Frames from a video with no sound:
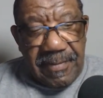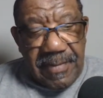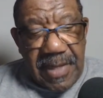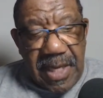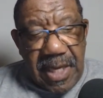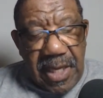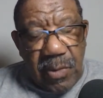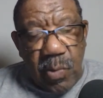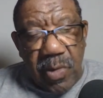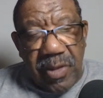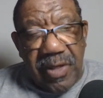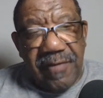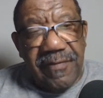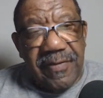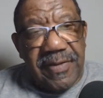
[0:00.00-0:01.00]
And
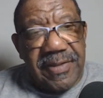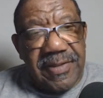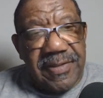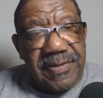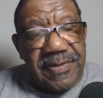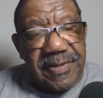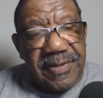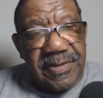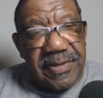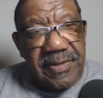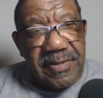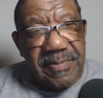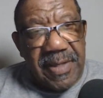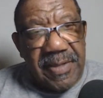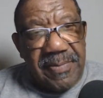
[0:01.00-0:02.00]
whatever the
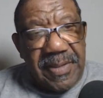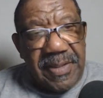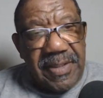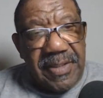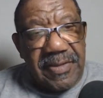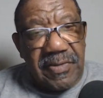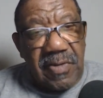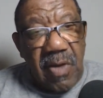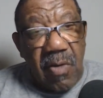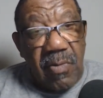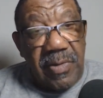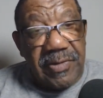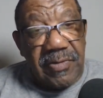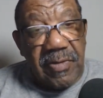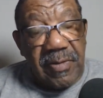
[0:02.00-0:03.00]
decision may be, he's
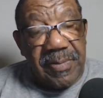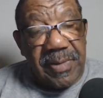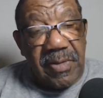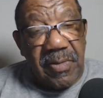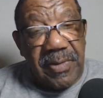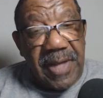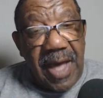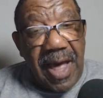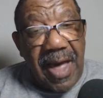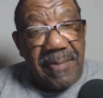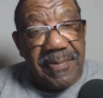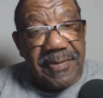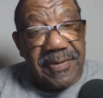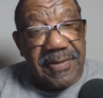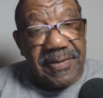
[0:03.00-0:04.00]
always going to be on the
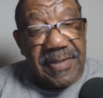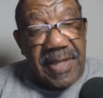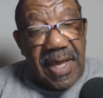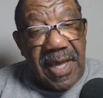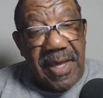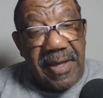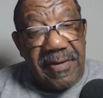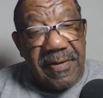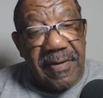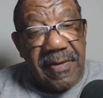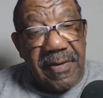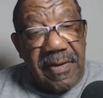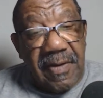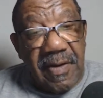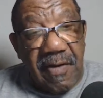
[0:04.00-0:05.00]
opposite side
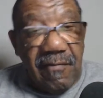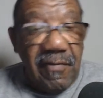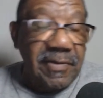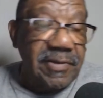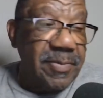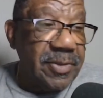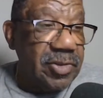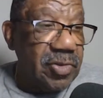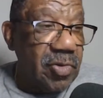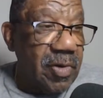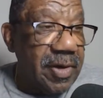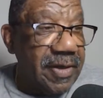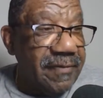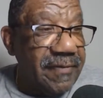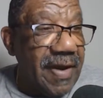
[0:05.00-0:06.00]
of what the
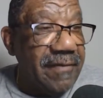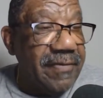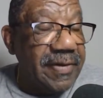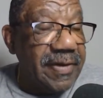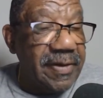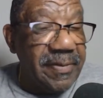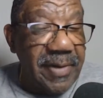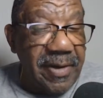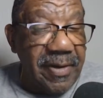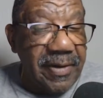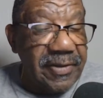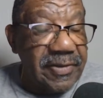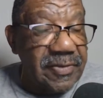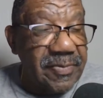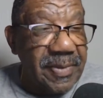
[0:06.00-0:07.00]
majority of African
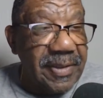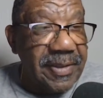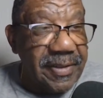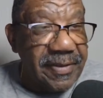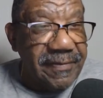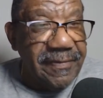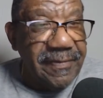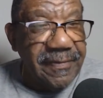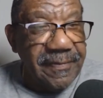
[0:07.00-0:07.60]
Americans believe.